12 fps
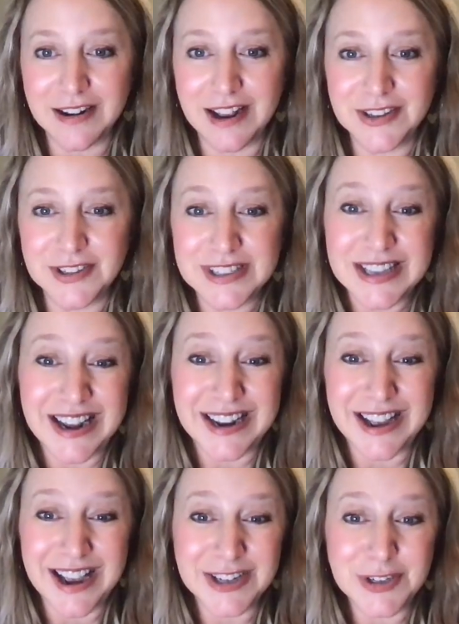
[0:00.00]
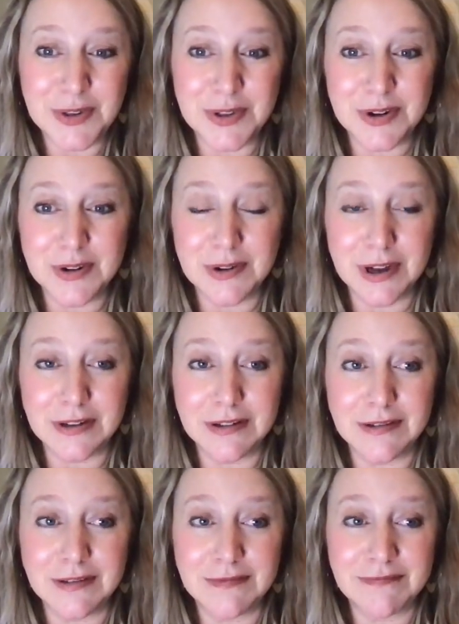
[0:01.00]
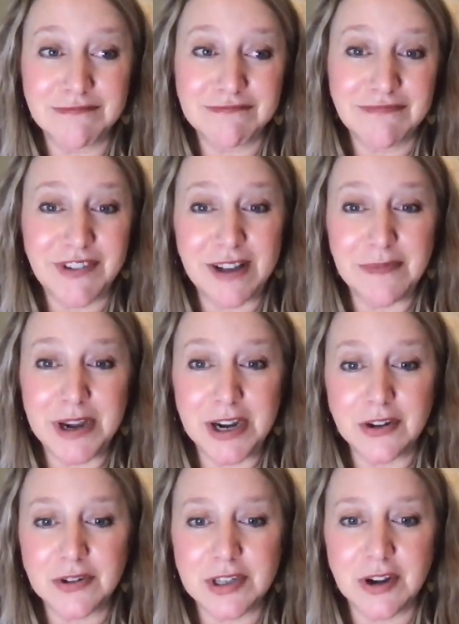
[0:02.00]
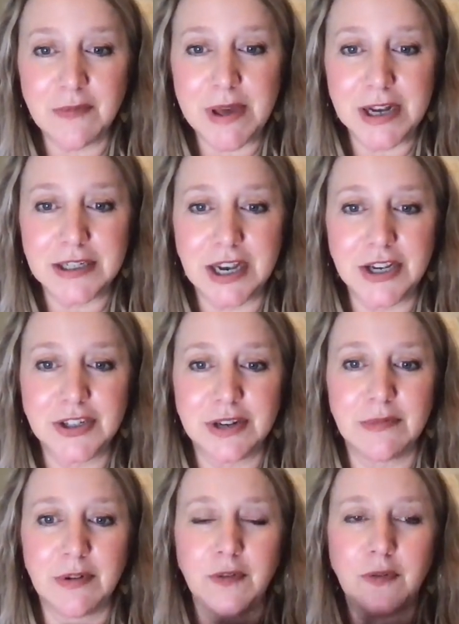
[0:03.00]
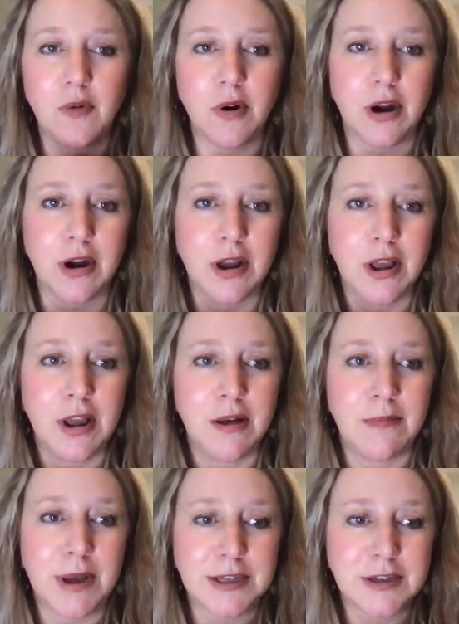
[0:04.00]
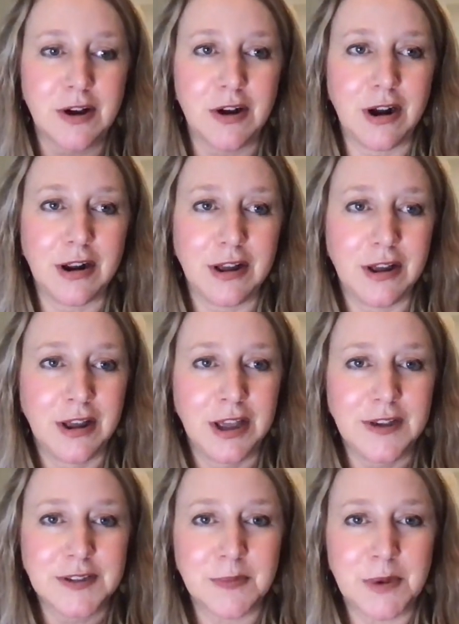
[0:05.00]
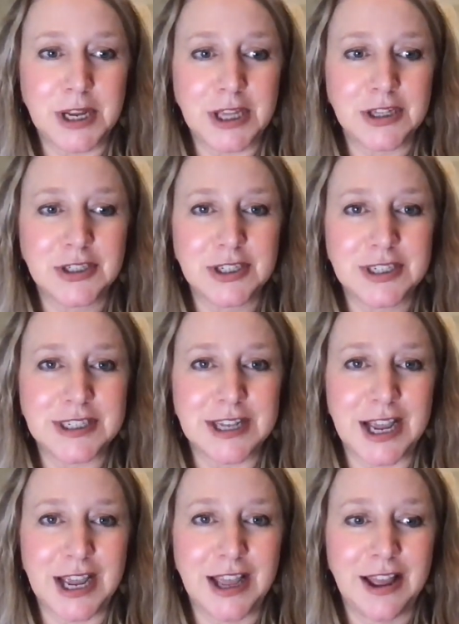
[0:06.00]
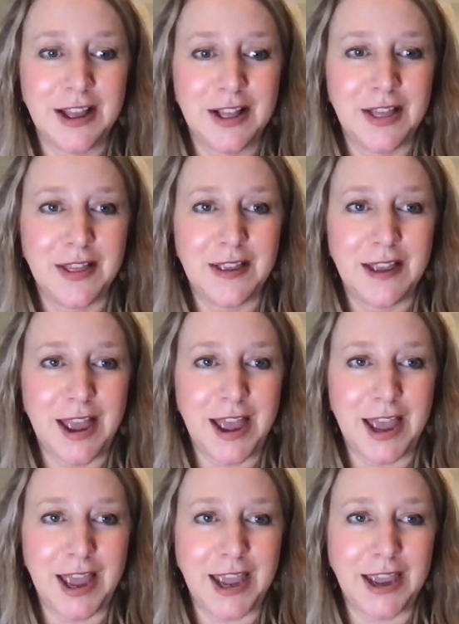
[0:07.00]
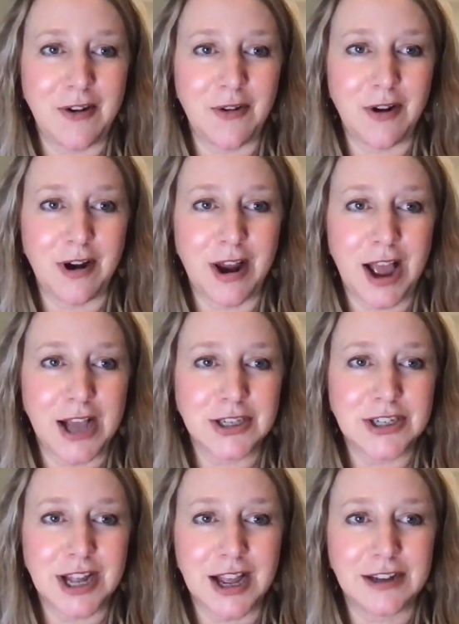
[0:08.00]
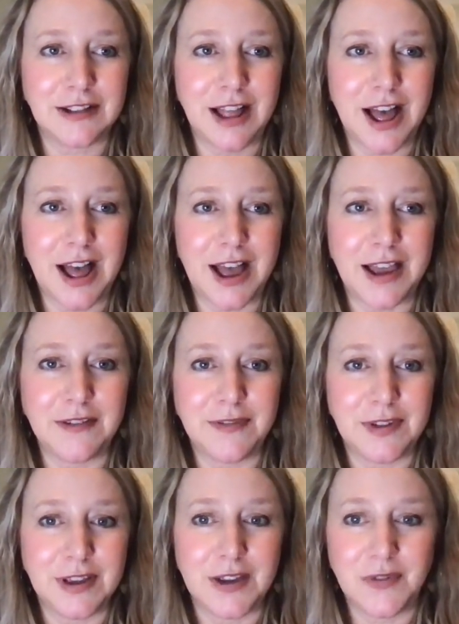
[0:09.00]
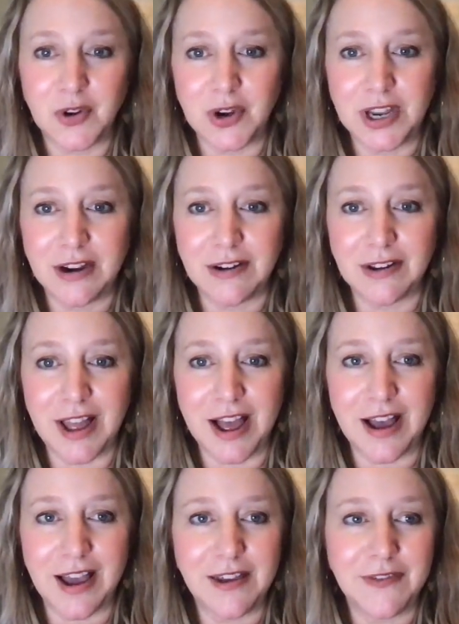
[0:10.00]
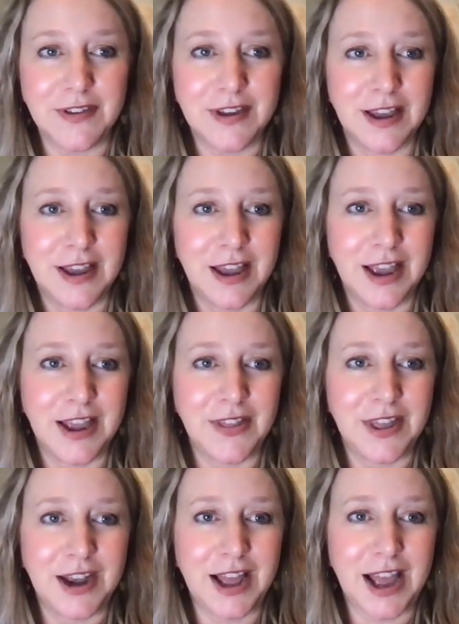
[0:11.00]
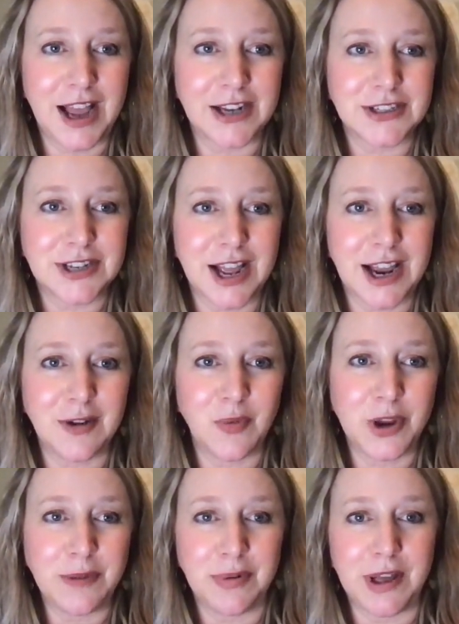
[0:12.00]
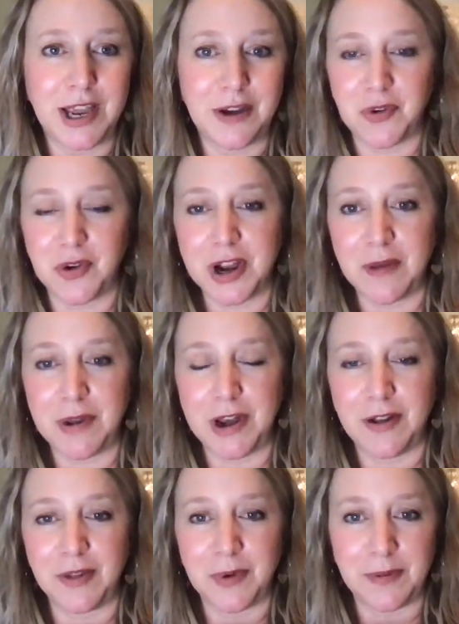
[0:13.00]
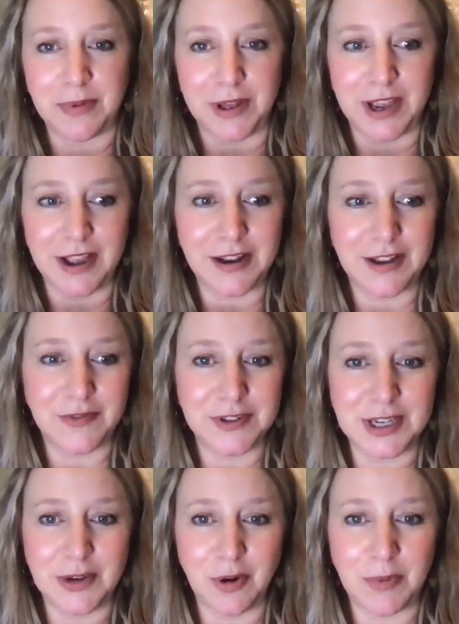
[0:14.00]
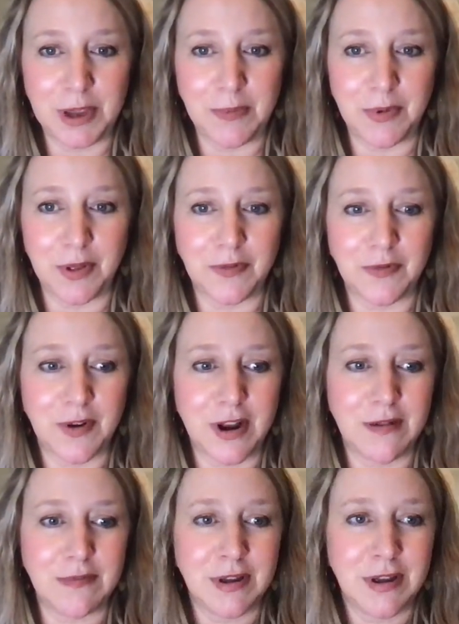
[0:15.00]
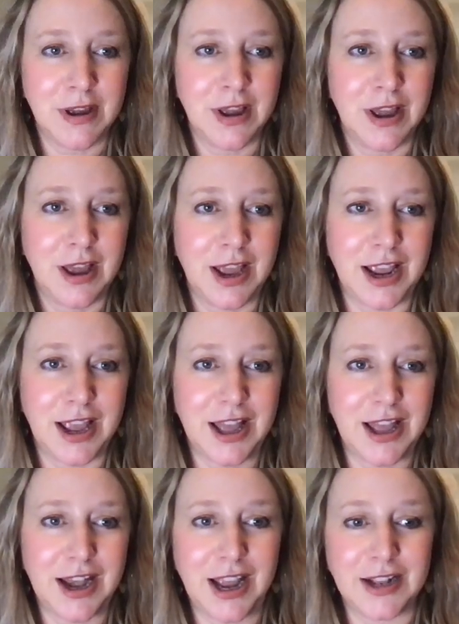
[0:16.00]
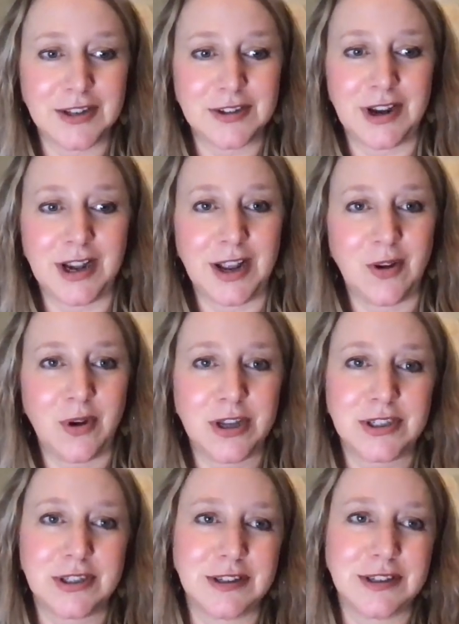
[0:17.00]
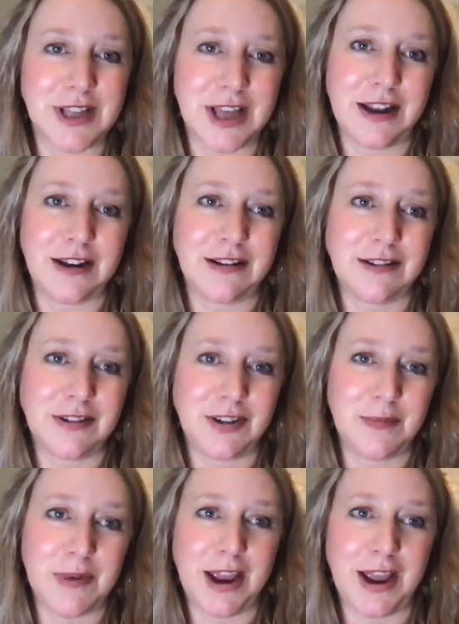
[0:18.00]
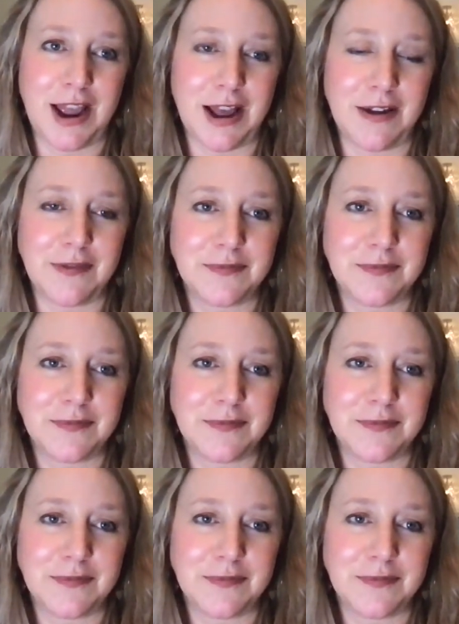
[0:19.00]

and just kind of guide you through a little five minute or so meditation before my talk. If somebody could just say, hey, or hashtag live if you're here live, and then a hashtag replay if you're coming in on the replay. I would love to see where people are from and answer any questions that you might have.